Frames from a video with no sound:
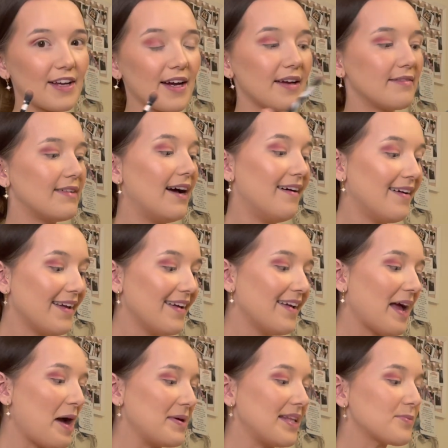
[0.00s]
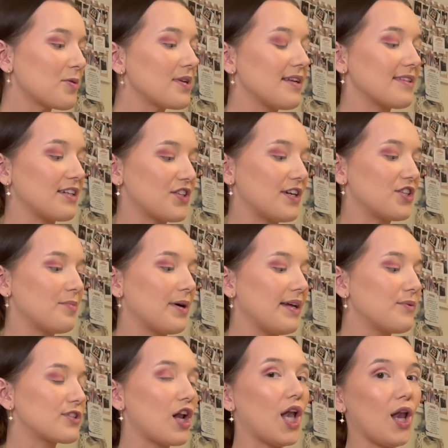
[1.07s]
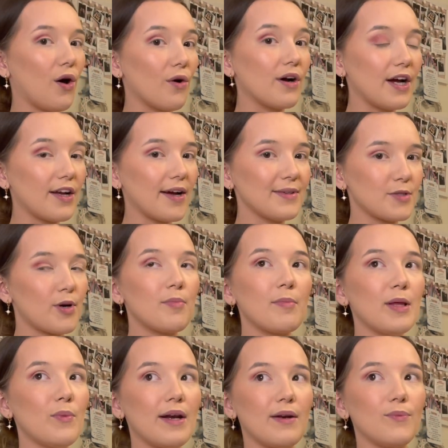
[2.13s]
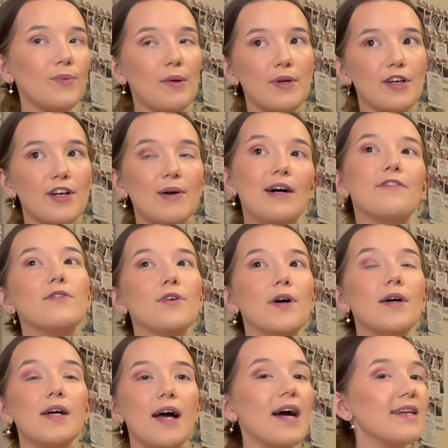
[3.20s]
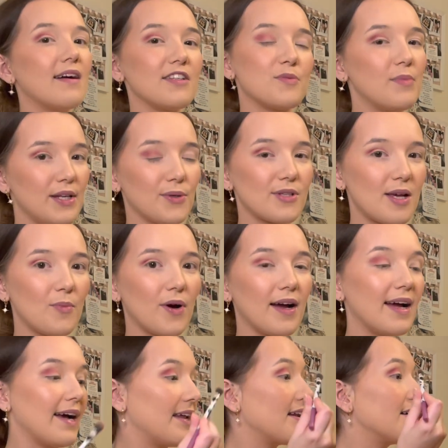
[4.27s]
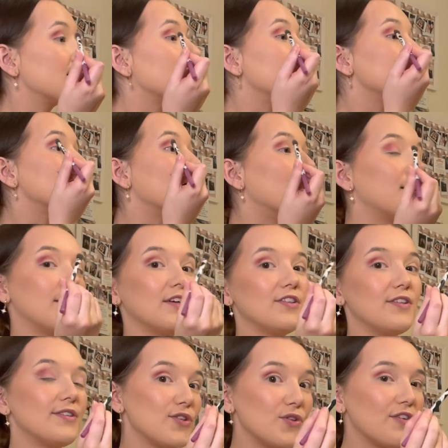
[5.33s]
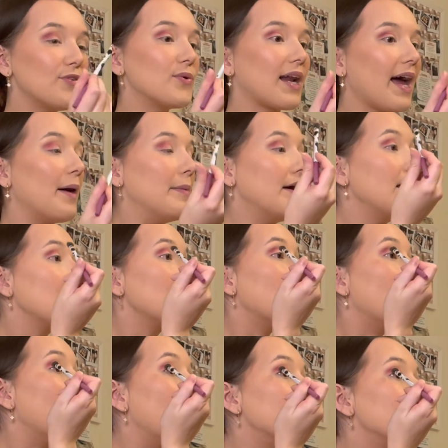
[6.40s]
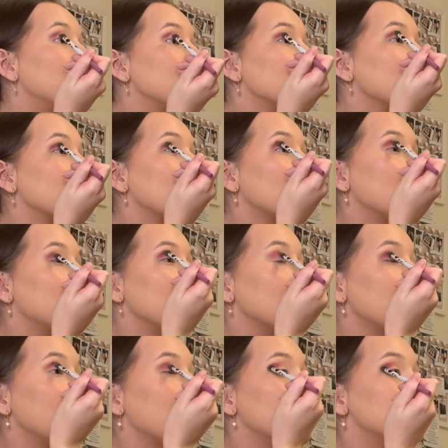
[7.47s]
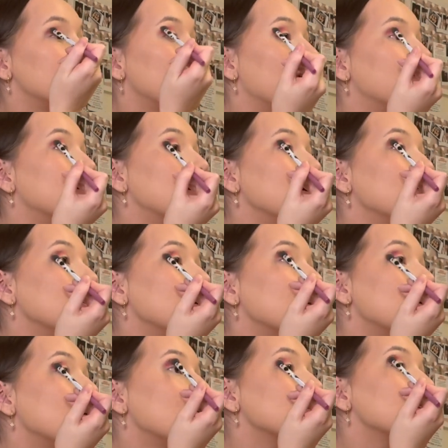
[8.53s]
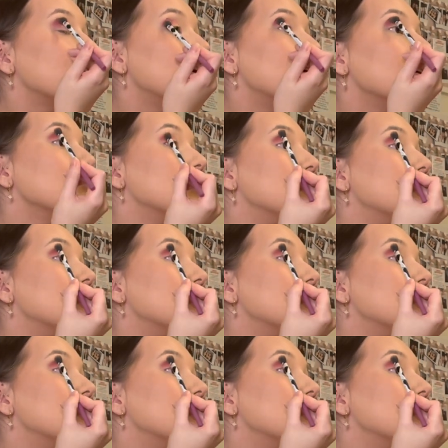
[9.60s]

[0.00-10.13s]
I mean, that's probably an exaggeration, but it was long ago. It was probably when we could go out for a nice meal somewhere, and I decided to do the full glam. But yeah, it has definitely been a long time.